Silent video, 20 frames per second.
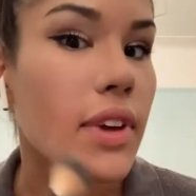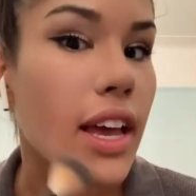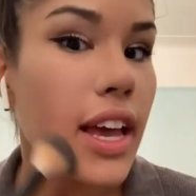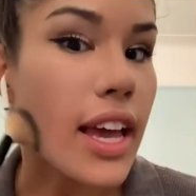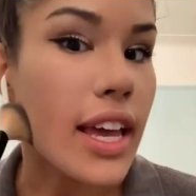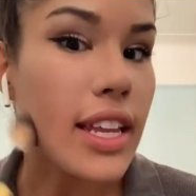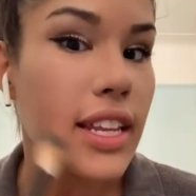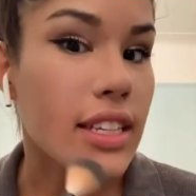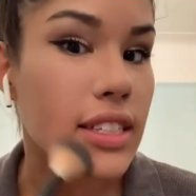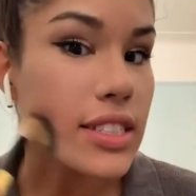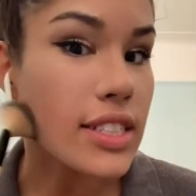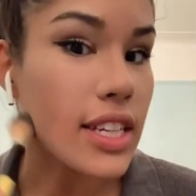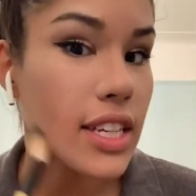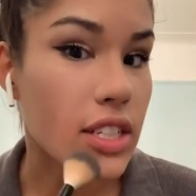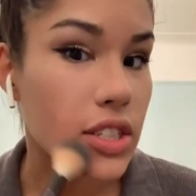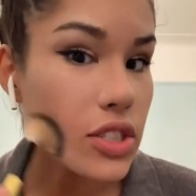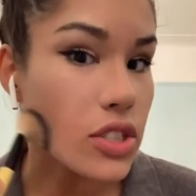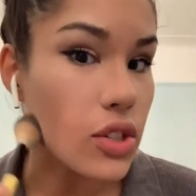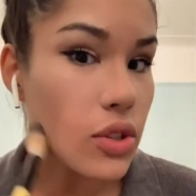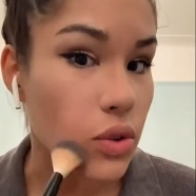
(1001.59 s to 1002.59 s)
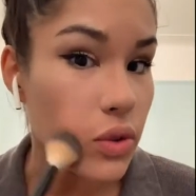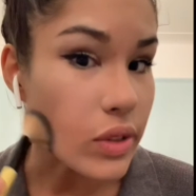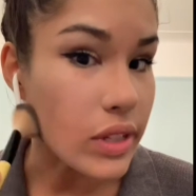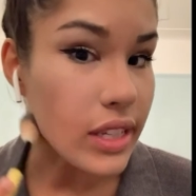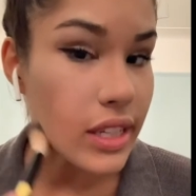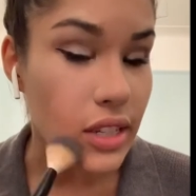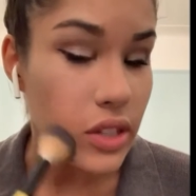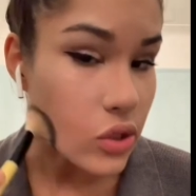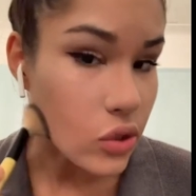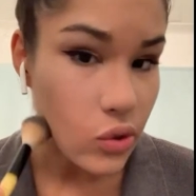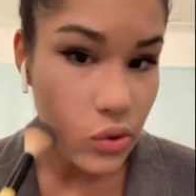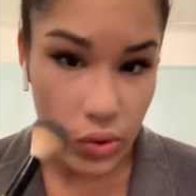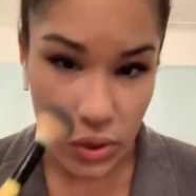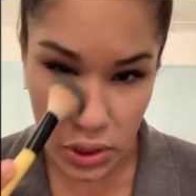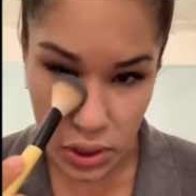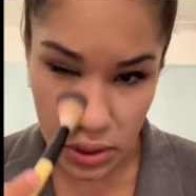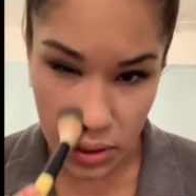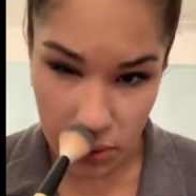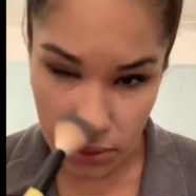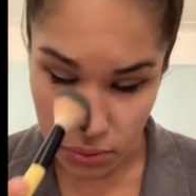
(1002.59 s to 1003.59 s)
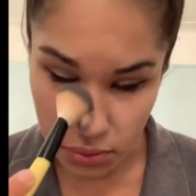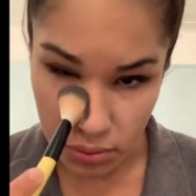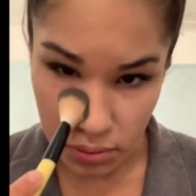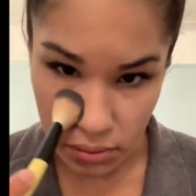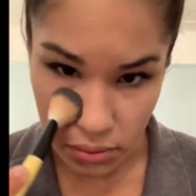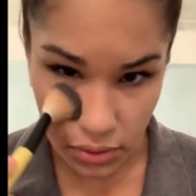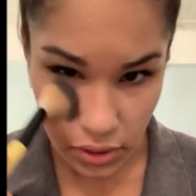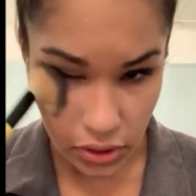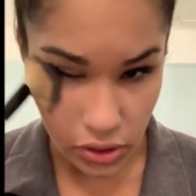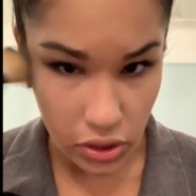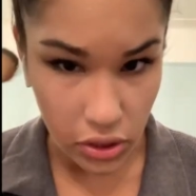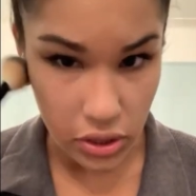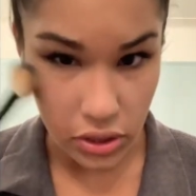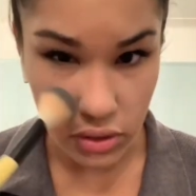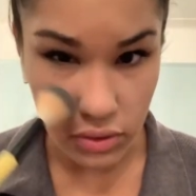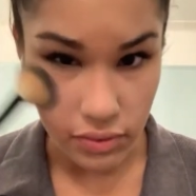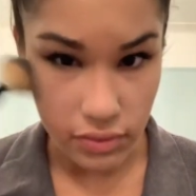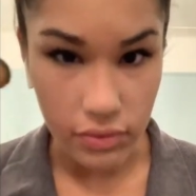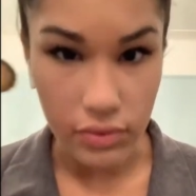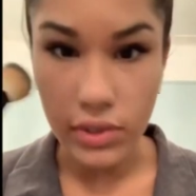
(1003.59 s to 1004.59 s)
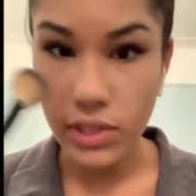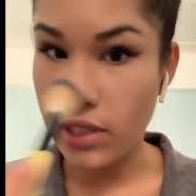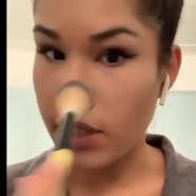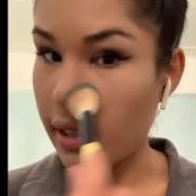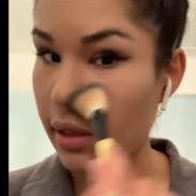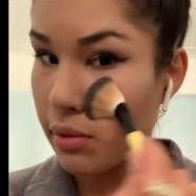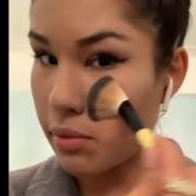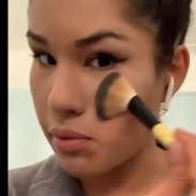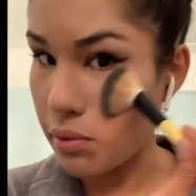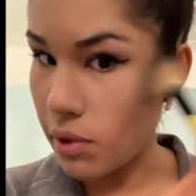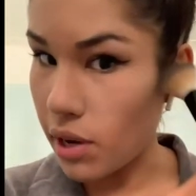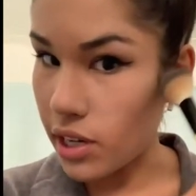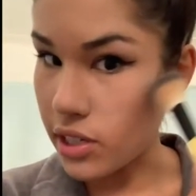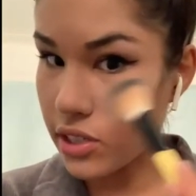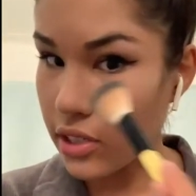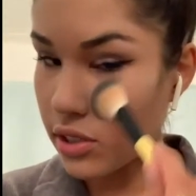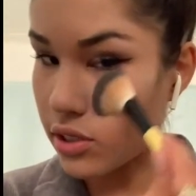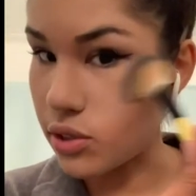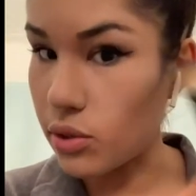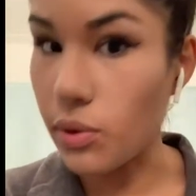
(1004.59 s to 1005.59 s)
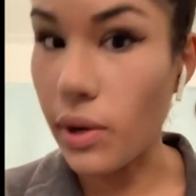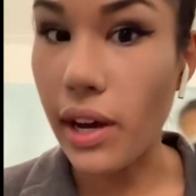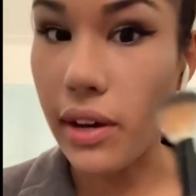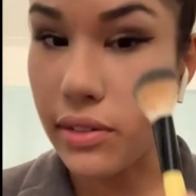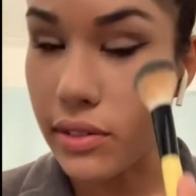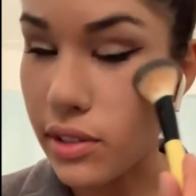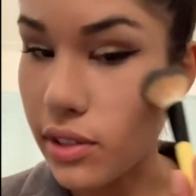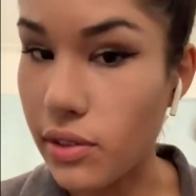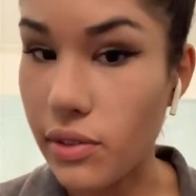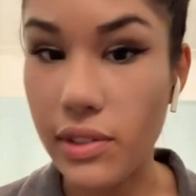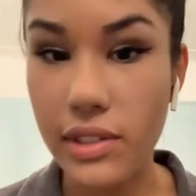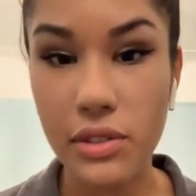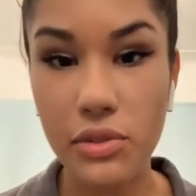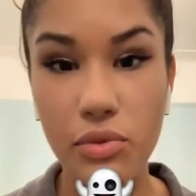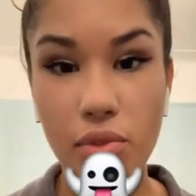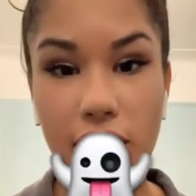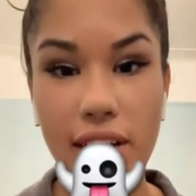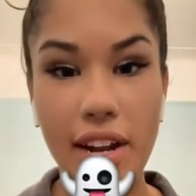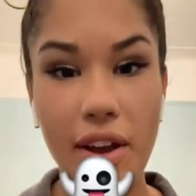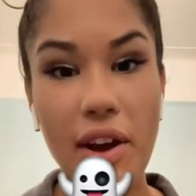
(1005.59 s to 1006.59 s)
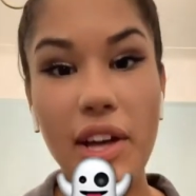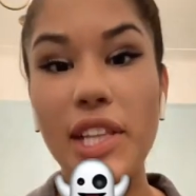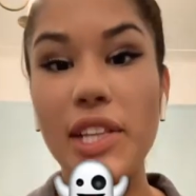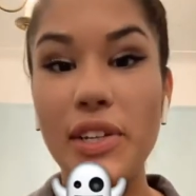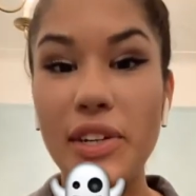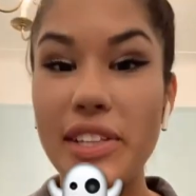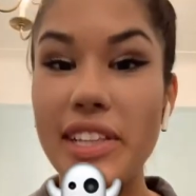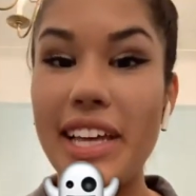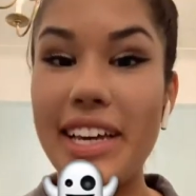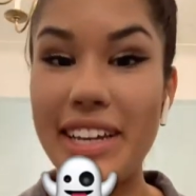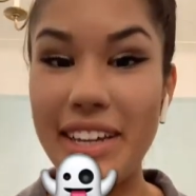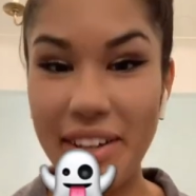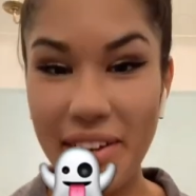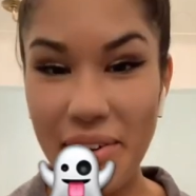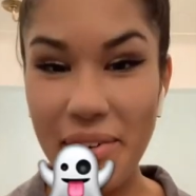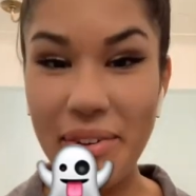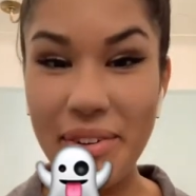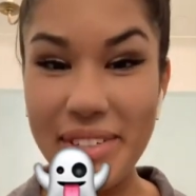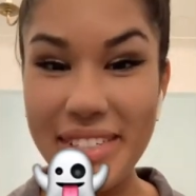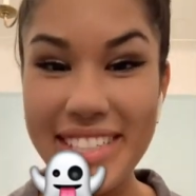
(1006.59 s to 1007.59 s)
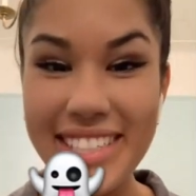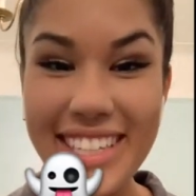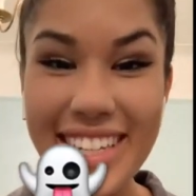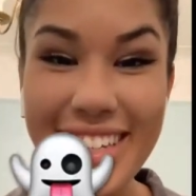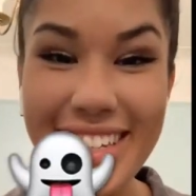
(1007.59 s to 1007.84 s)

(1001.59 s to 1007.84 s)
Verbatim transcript: any skin tone can use it. It just really washes you out though, because right now I look like a ghost.